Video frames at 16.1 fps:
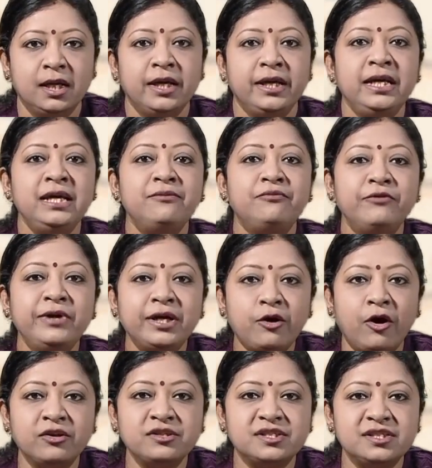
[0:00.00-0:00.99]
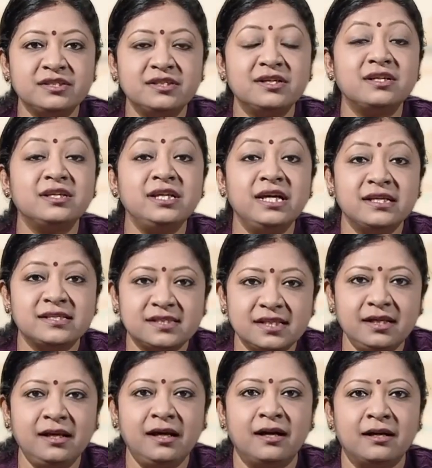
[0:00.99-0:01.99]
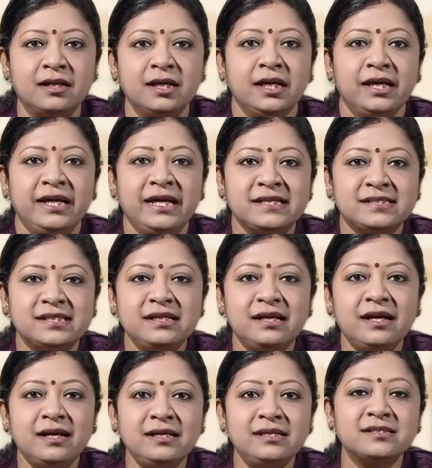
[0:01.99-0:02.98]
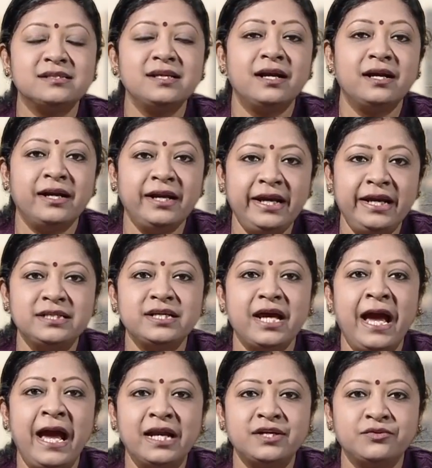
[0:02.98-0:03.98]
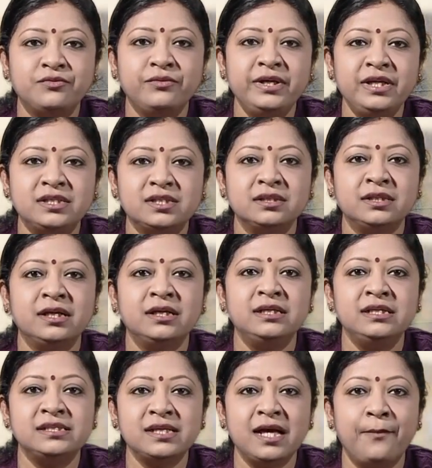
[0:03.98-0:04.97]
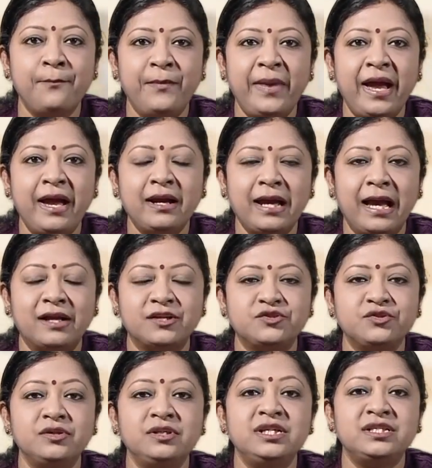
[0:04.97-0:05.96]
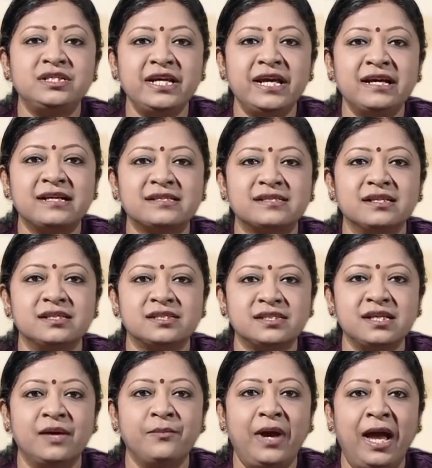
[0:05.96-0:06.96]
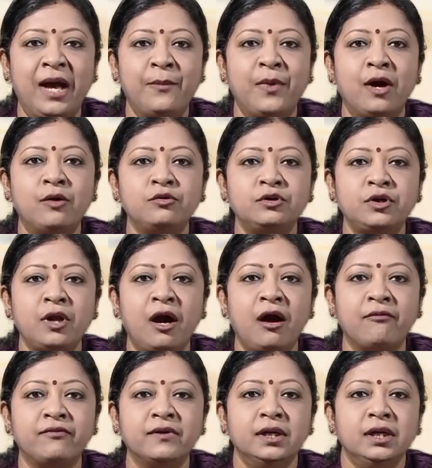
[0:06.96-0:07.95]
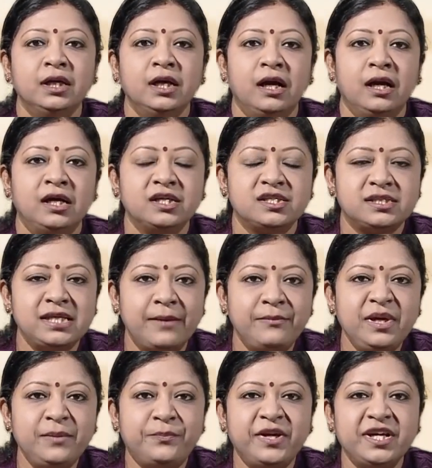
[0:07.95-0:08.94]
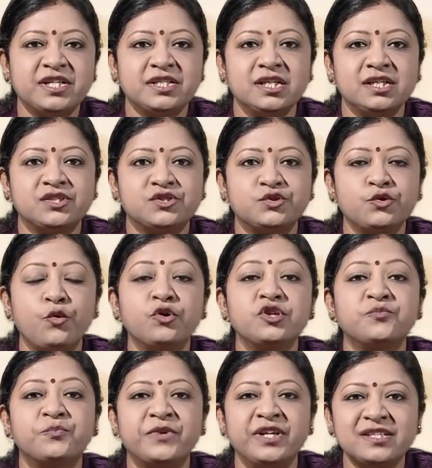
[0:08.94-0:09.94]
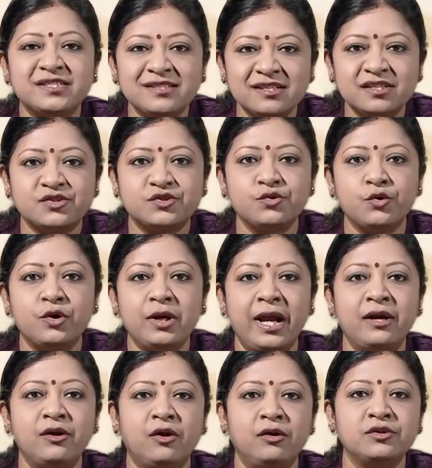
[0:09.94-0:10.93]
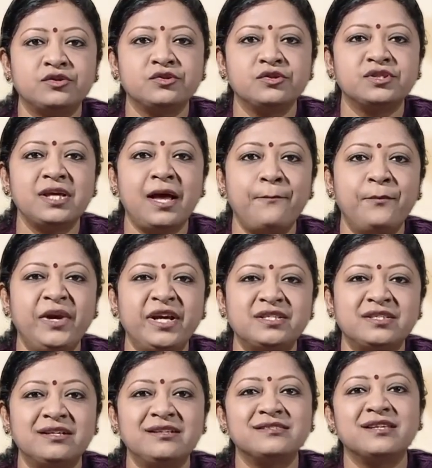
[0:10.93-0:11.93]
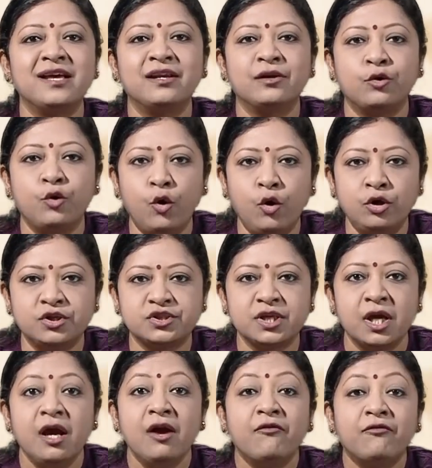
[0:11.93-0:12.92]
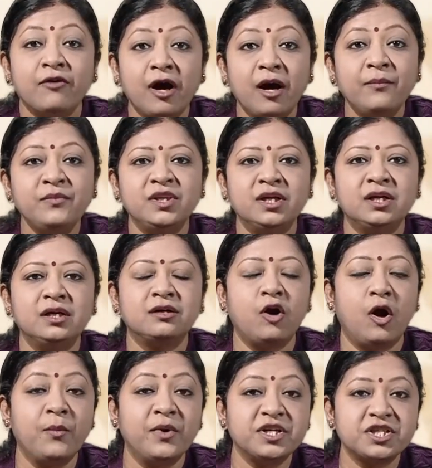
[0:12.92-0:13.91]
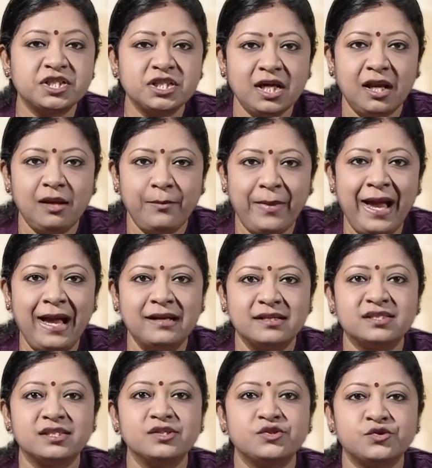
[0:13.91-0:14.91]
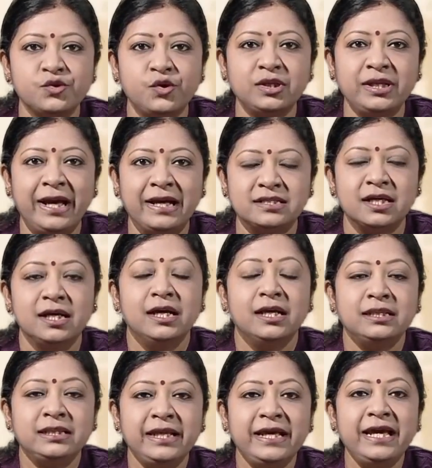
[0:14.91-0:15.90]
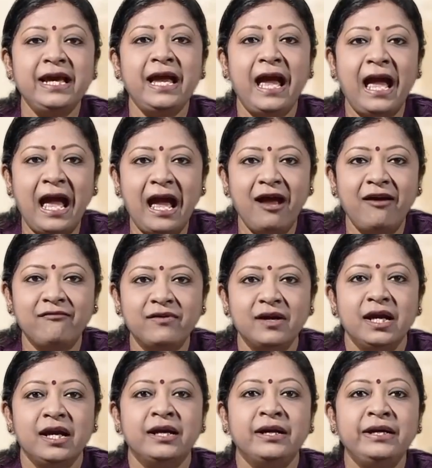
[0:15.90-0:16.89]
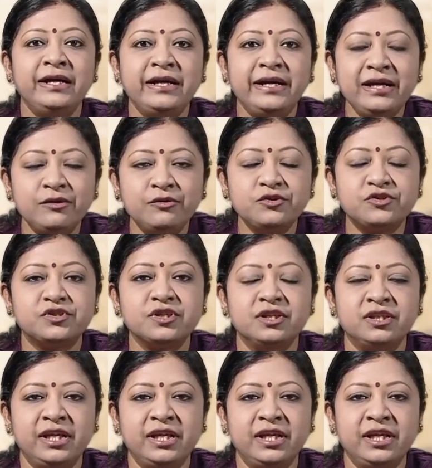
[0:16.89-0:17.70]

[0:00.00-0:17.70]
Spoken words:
If we consider the SLR, SLR is the rate at which the Reserve Bank actually takes some amount of semi-precious stones, precious stone, and also some metals and golds from the commercial banks, so that they have to reduce